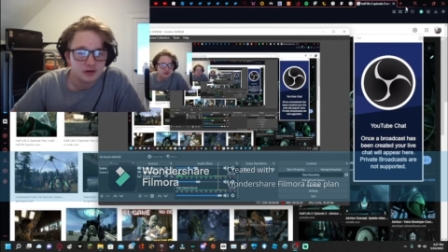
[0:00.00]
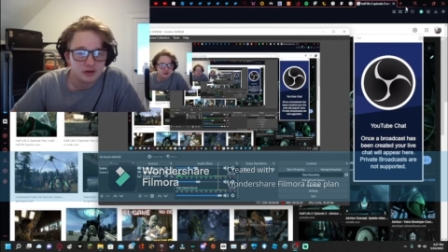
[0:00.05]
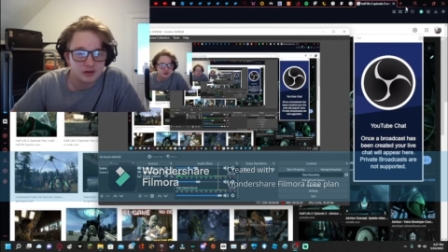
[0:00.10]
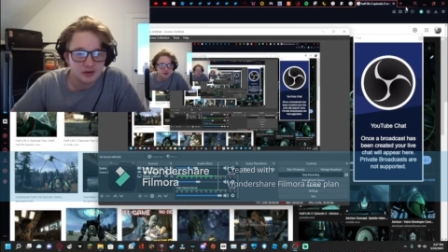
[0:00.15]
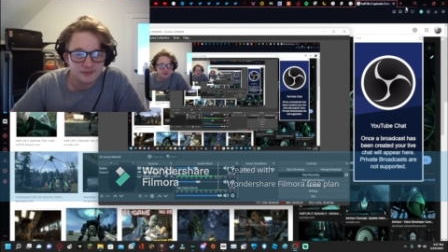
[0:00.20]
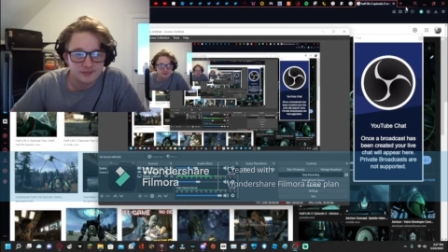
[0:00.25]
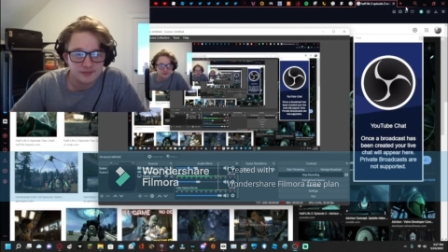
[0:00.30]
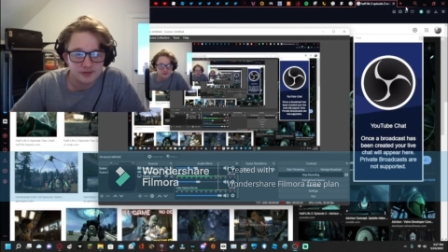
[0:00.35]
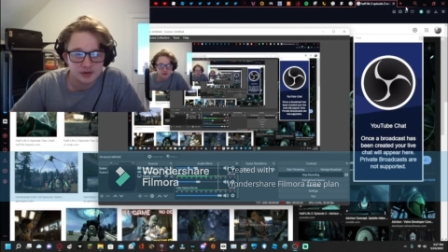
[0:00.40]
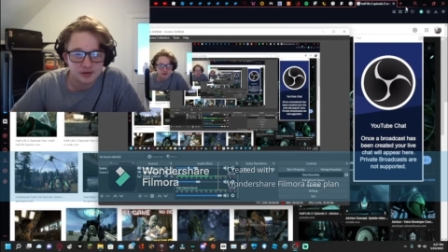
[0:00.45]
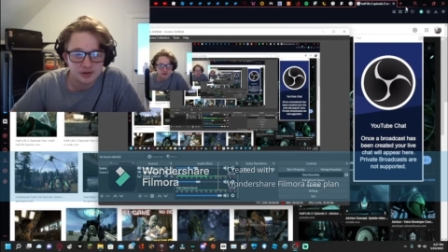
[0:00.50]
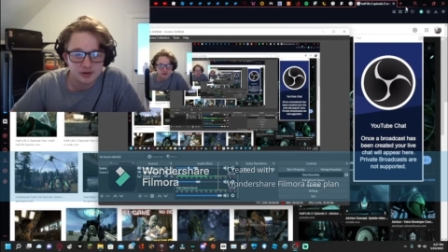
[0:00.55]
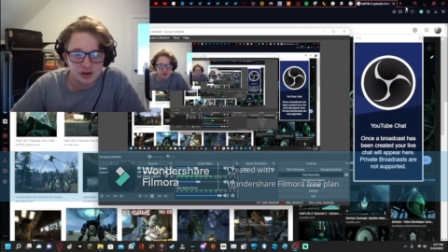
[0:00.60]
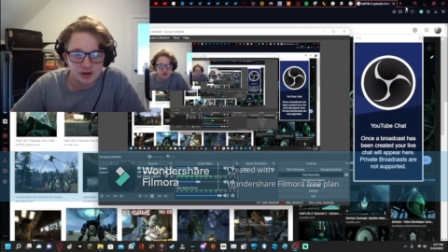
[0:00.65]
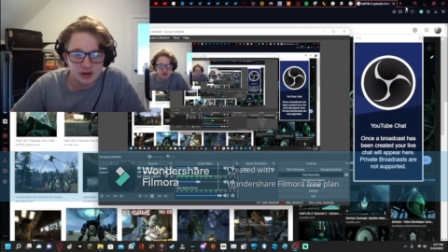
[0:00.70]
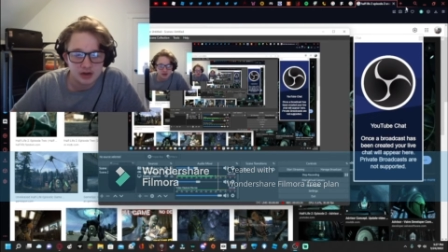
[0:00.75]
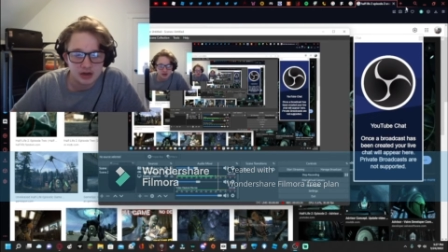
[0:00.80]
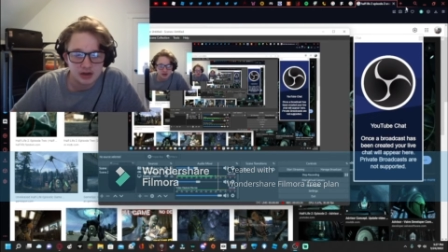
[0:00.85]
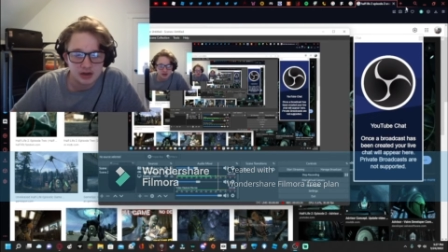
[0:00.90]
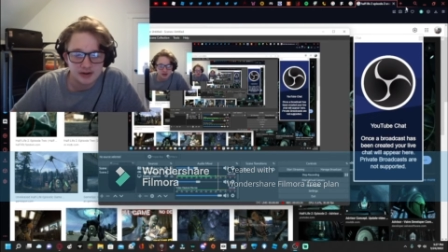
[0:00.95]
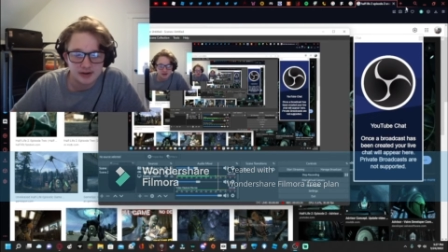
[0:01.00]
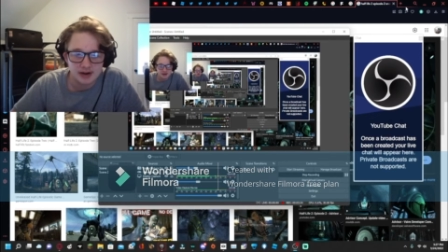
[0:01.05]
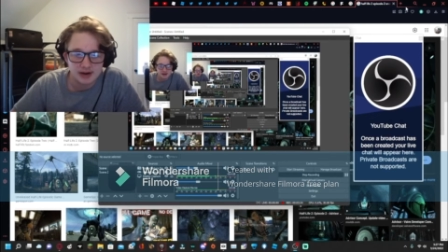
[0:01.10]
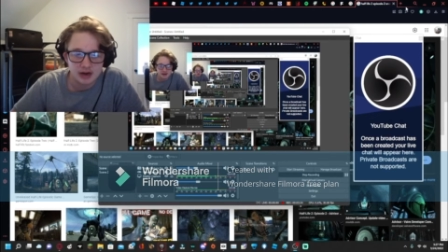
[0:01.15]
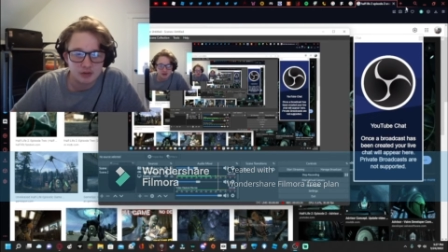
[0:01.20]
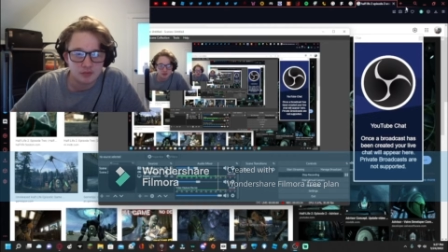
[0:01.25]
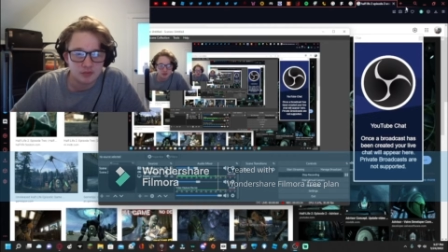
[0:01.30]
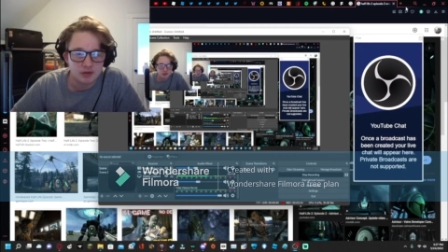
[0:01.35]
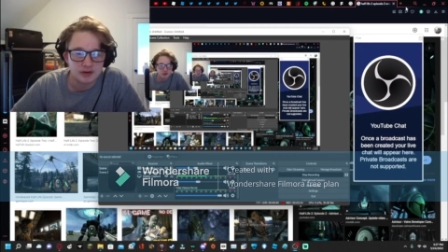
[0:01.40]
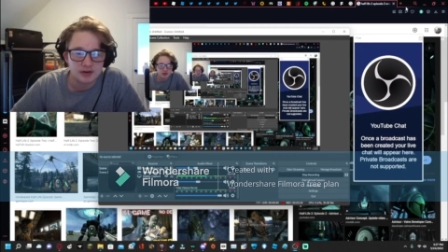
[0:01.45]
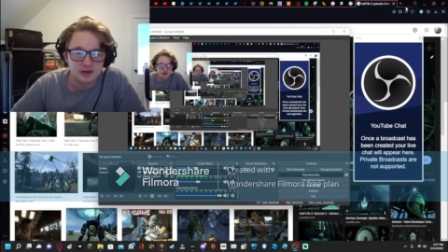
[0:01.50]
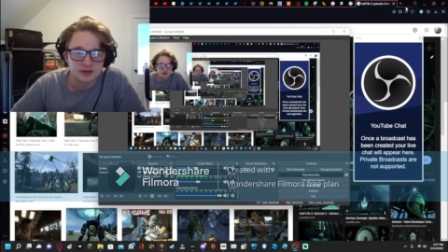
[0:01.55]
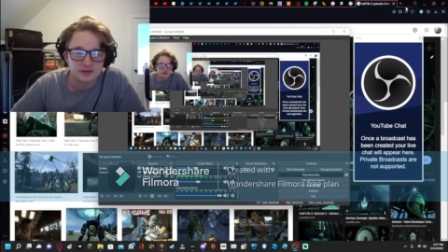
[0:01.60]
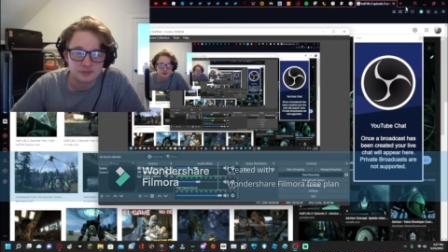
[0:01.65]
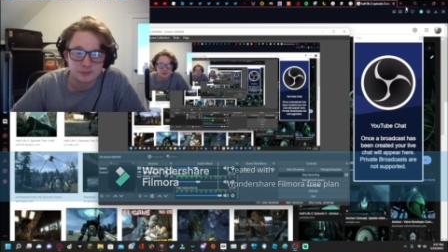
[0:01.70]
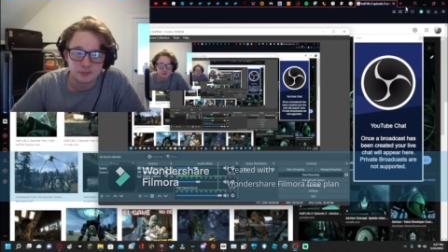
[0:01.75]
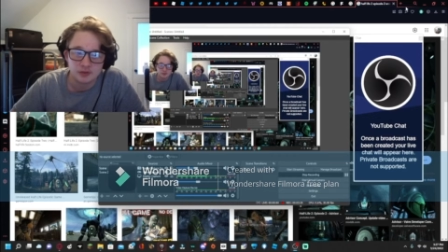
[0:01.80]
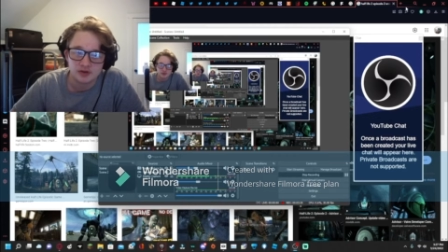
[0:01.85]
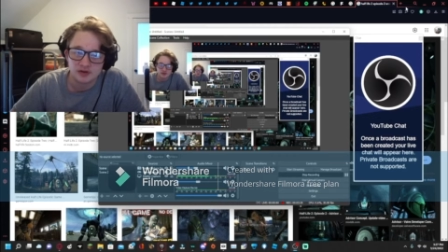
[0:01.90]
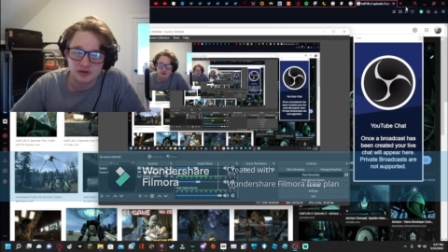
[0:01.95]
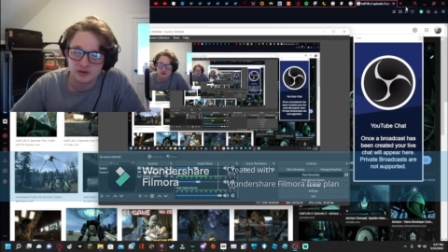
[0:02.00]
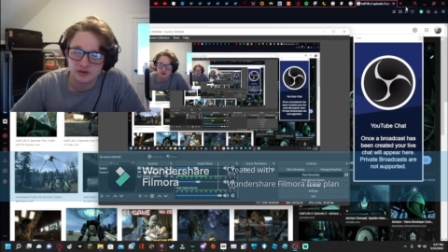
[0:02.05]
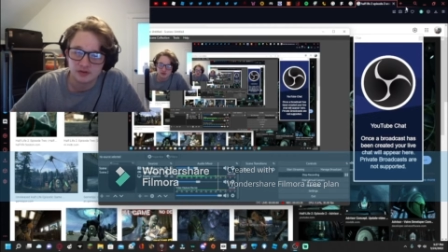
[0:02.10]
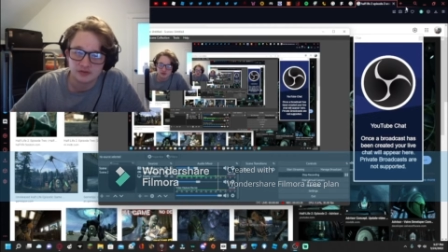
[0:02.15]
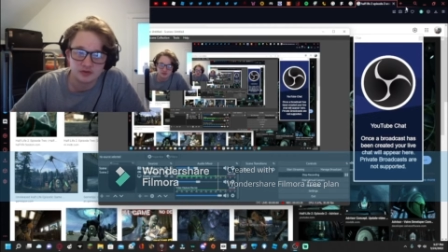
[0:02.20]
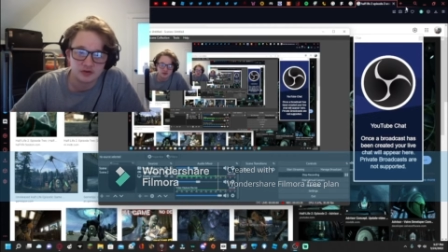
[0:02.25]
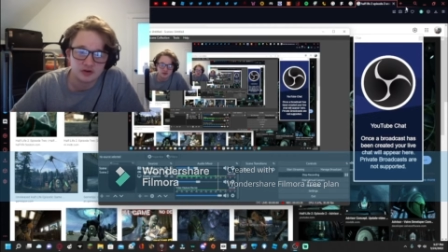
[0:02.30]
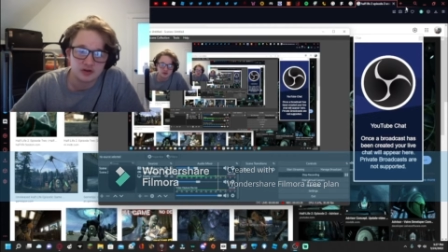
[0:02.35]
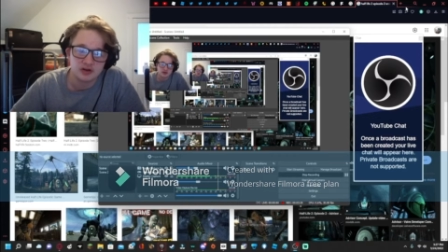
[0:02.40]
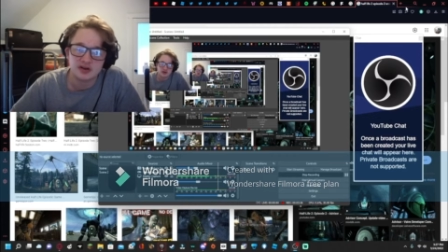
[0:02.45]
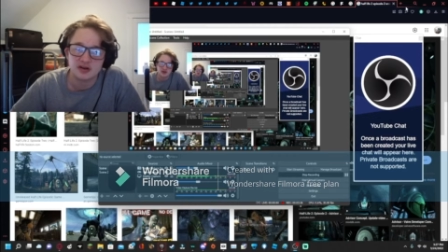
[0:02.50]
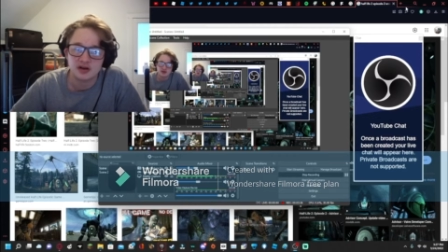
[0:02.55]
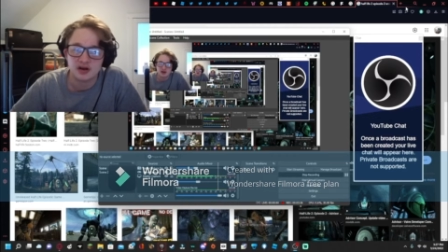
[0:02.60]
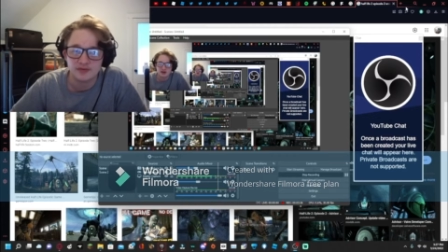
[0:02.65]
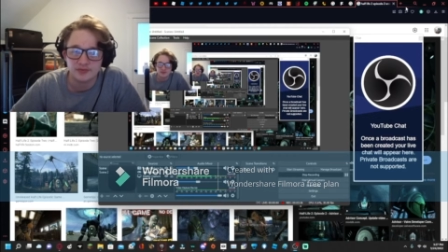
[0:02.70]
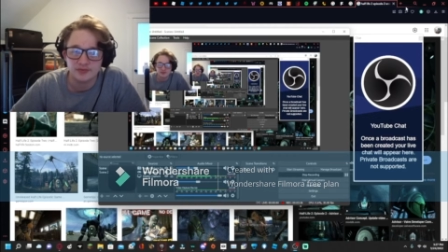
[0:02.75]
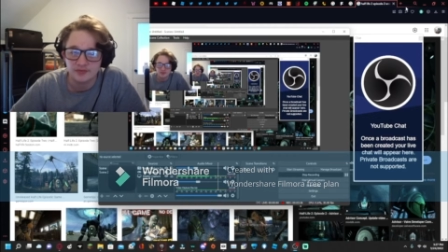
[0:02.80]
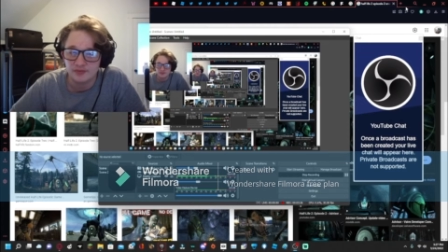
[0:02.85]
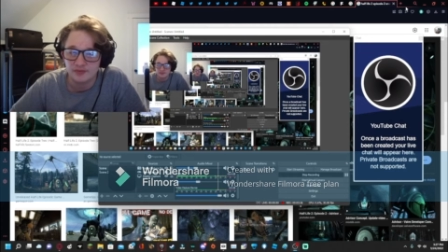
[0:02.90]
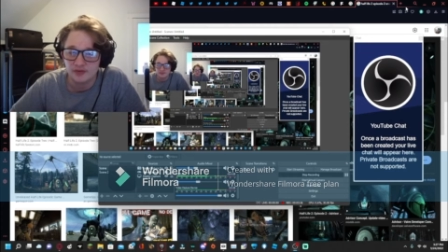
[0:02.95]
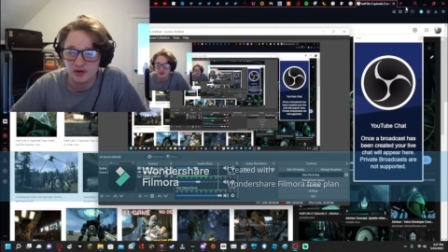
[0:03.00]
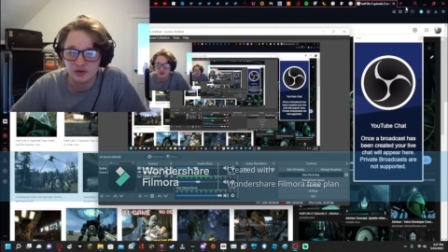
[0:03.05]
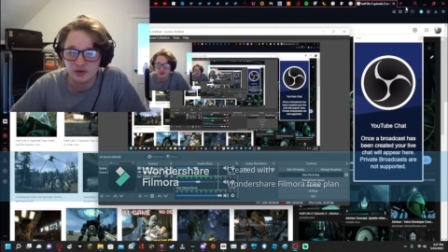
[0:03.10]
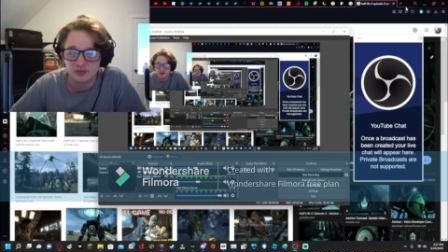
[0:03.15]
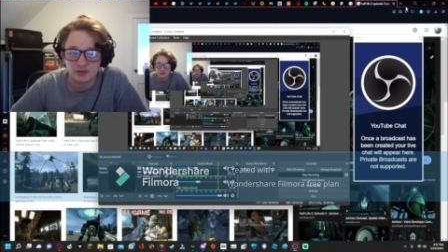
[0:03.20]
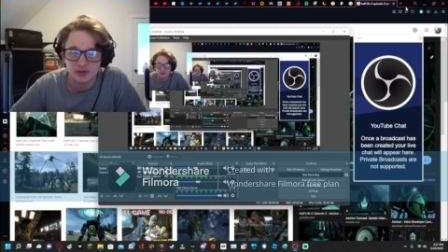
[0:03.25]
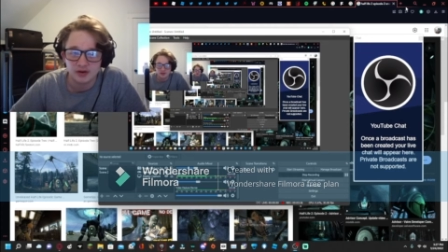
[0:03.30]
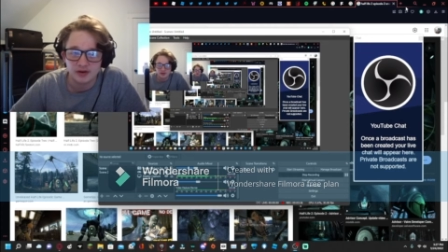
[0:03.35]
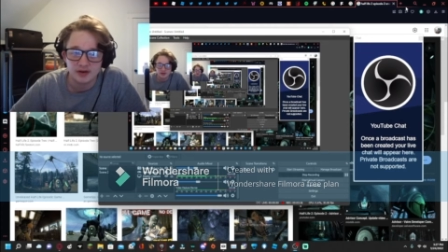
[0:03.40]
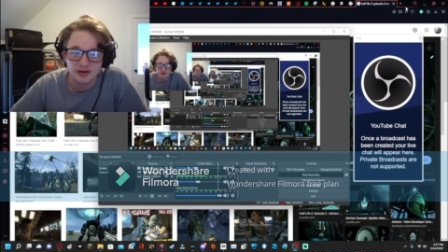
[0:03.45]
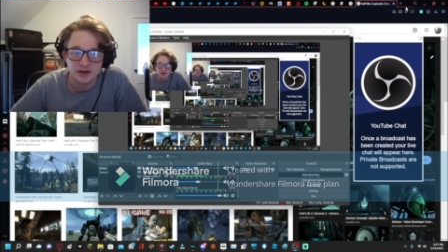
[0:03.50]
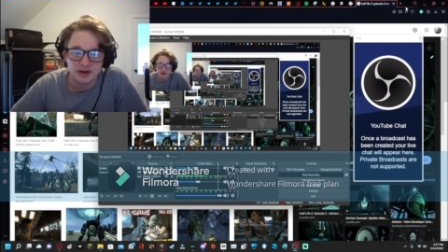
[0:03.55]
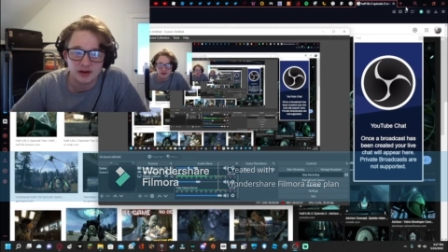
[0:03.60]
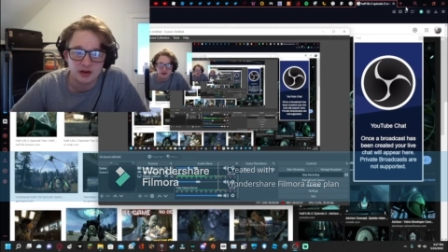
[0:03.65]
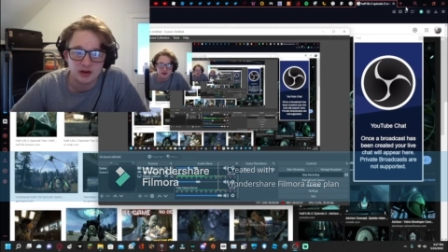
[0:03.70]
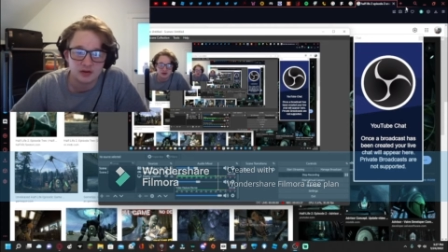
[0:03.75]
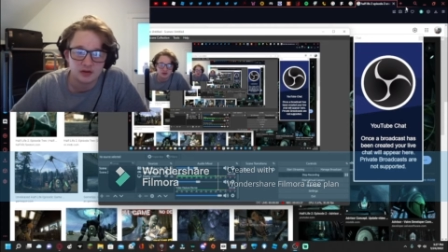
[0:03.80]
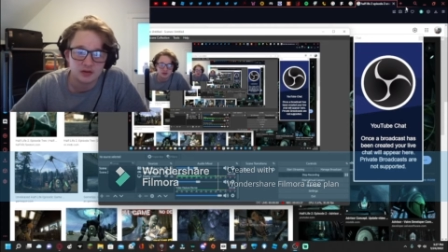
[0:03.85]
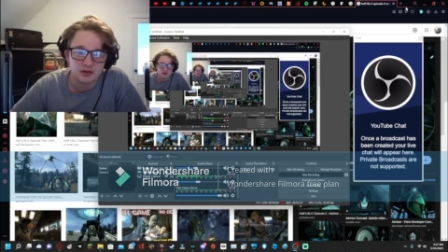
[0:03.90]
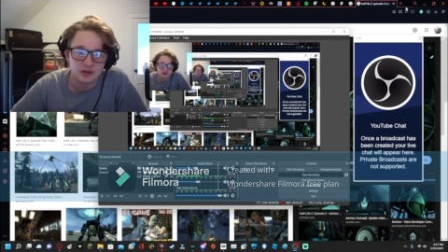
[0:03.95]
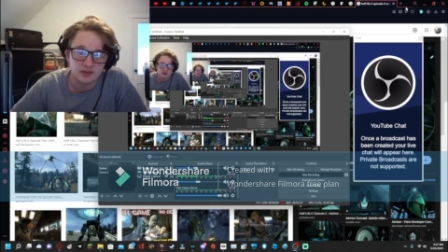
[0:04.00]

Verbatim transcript: if you're uh, not wanting spoilers, click off the video right now.